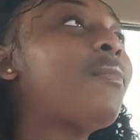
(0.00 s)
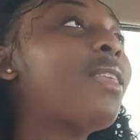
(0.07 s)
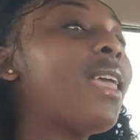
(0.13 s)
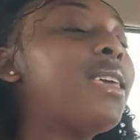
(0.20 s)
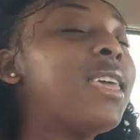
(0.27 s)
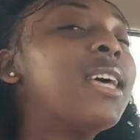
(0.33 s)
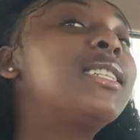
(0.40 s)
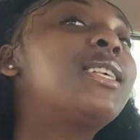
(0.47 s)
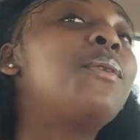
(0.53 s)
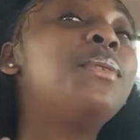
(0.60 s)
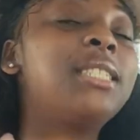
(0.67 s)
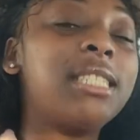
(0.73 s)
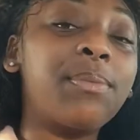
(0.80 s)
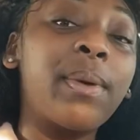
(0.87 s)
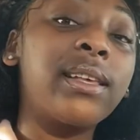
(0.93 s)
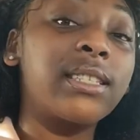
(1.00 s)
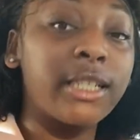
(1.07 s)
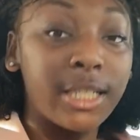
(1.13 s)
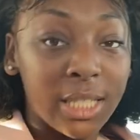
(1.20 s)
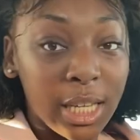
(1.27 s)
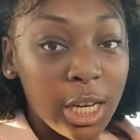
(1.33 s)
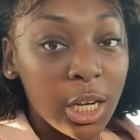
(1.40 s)
yeah, so we just basically
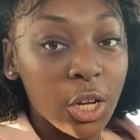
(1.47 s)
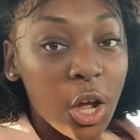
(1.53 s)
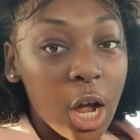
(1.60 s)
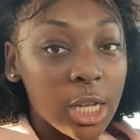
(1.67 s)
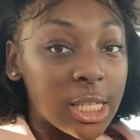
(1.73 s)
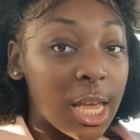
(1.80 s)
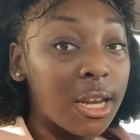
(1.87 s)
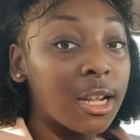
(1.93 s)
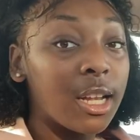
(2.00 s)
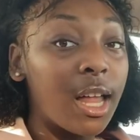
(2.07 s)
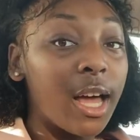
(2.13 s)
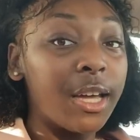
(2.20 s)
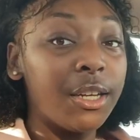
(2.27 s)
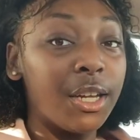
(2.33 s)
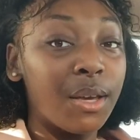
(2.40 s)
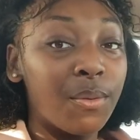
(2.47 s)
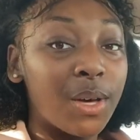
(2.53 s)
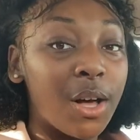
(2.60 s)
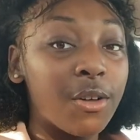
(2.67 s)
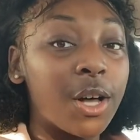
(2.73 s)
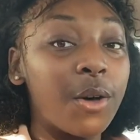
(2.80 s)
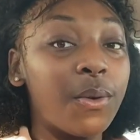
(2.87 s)
sitting in the car to 8 o'clock, and then we're
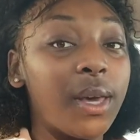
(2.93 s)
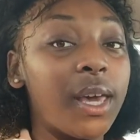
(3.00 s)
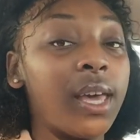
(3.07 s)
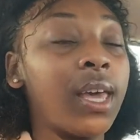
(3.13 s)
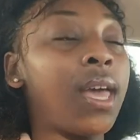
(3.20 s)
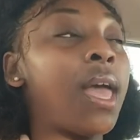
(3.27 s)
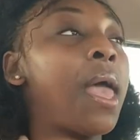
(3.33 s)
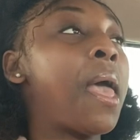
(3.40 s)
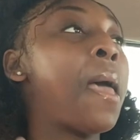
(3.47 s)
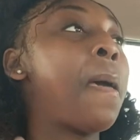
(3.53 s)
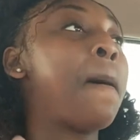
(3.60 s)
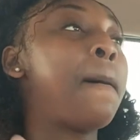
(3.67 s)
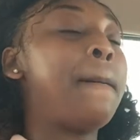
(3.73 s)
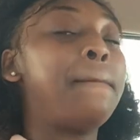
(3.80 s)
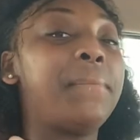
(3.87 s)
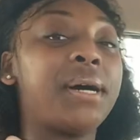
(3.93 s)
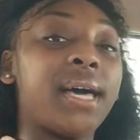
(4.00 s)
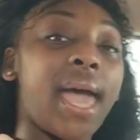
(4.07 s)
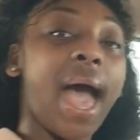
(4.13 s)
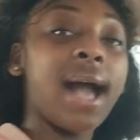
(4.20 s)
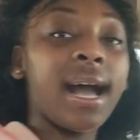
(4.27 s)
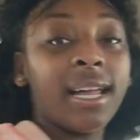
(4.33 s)
gonna go in. But
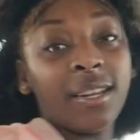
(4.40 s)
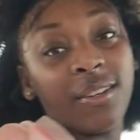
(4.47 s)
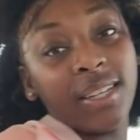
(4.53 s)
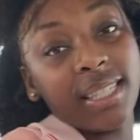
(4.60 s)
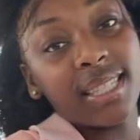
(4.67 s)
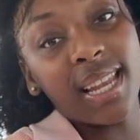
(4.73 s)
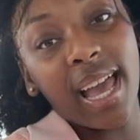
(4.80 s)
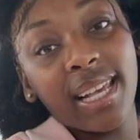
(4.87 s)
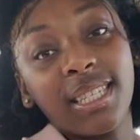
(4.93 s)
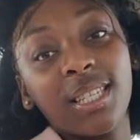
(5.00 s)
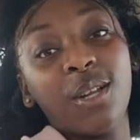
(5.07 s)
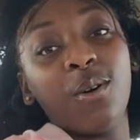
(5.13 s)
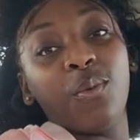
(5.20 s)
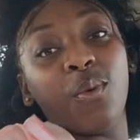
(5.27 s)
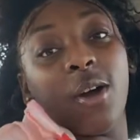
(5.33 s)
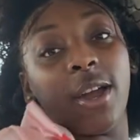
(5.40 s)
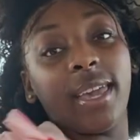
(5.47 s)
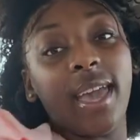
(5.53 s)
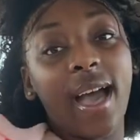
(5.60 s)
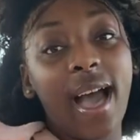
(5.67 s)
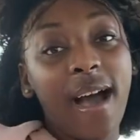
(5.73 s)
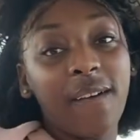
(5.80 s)
I got on this nice little
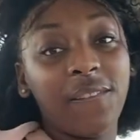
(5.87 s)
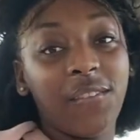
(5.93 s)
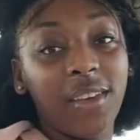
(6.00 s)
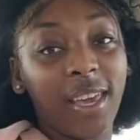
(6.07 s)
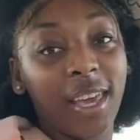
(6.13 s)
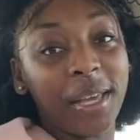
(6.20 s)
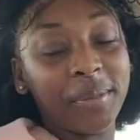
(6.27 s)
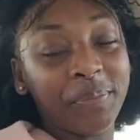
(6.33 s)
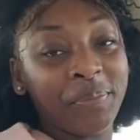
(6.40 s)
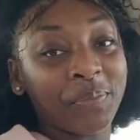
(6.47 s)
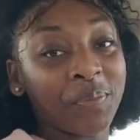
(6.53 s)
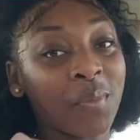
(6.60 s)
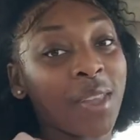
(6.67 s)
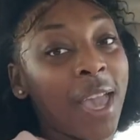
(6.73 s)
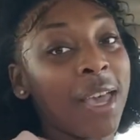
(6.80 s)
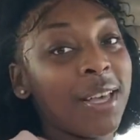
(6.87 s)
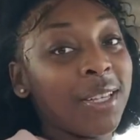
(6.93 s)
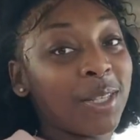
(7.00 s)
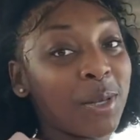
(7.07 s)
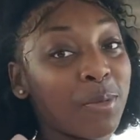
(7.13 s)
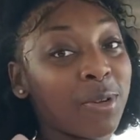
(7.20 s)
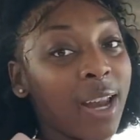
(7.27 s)
workout outfit,
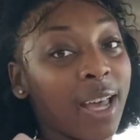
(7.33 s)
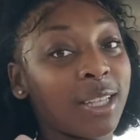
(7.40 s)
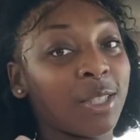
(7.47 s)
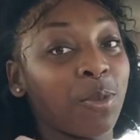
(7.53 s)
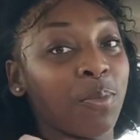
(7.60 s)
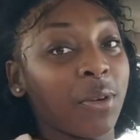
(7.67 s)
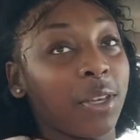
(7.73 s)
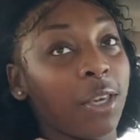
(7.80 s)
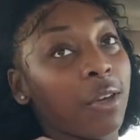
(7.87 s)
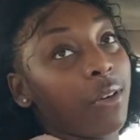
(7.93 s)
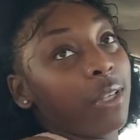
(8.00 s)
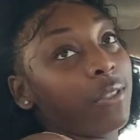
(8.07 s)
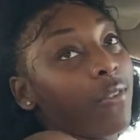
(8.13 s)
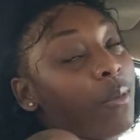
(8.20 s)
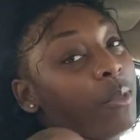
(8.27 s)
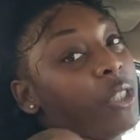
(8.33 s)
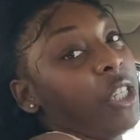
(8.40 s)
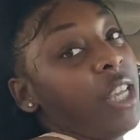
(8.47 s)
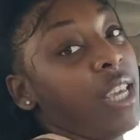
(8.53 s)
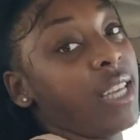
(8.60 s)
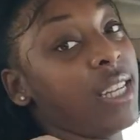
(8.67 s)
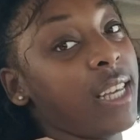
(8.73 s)
super nice, super cute. It's from
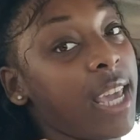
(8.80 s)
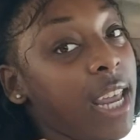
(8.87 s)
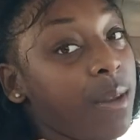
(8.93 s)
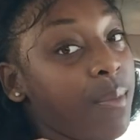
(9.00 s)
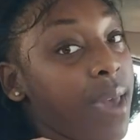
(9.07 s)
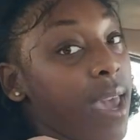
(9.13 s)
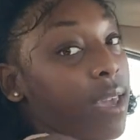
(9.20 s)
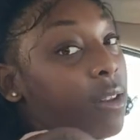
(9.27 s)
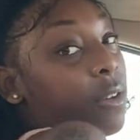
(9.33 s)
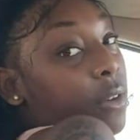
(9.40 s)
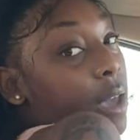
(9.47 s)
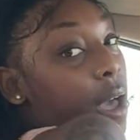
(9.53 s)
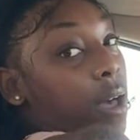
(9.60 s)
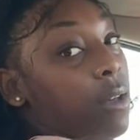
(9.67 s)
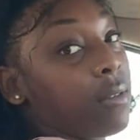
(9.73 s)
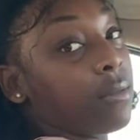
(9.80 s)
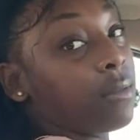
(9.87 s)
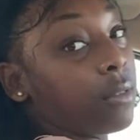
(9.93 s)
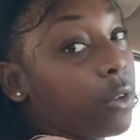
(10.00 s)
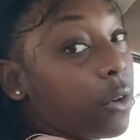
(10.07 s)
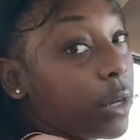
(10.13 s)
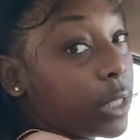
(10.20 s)
Shein. Look at the back though, y'all,
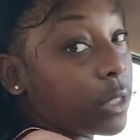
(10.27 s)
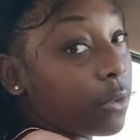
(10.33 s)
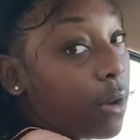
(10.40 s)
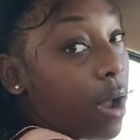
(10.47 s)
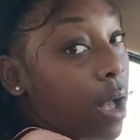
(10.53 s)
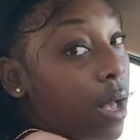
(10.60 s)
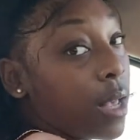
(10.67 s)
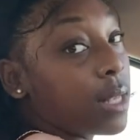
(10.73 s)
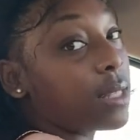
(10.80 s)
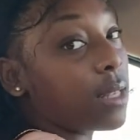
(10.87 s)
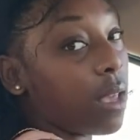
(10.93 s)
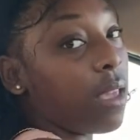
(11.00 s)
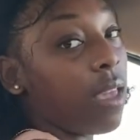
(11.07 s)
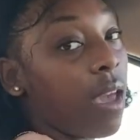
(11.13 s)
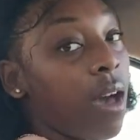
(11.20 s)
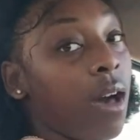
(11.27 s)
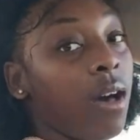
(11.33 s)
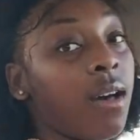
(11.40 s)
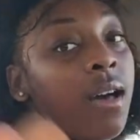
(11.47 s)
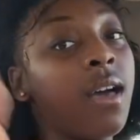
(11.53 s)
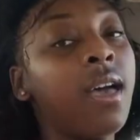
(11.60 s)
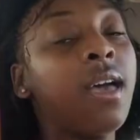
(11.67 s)
crisscross,
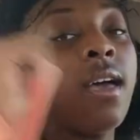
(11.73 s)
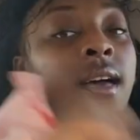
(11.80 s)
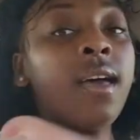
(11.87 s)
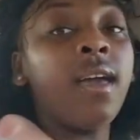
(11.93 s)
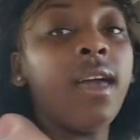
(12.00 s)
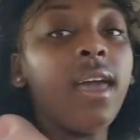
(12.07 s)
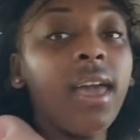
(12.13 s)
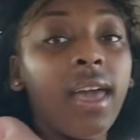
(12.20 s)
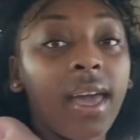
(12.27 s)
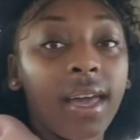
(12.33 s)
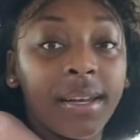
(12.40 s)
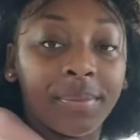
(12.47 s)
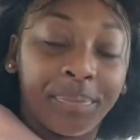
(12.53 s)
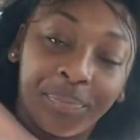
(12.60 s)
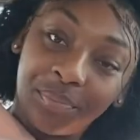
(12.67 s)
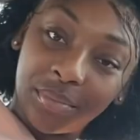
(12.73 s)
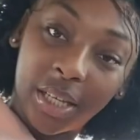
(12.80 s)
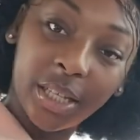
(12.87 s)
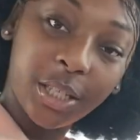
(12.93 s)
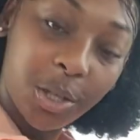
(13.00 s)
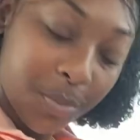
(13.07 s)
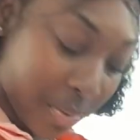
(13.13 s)
y'all, and
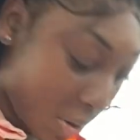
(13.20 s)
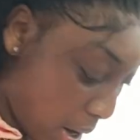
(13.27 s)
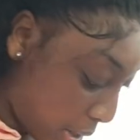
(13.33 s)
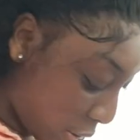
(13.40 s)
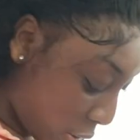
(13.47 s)
it's super nice,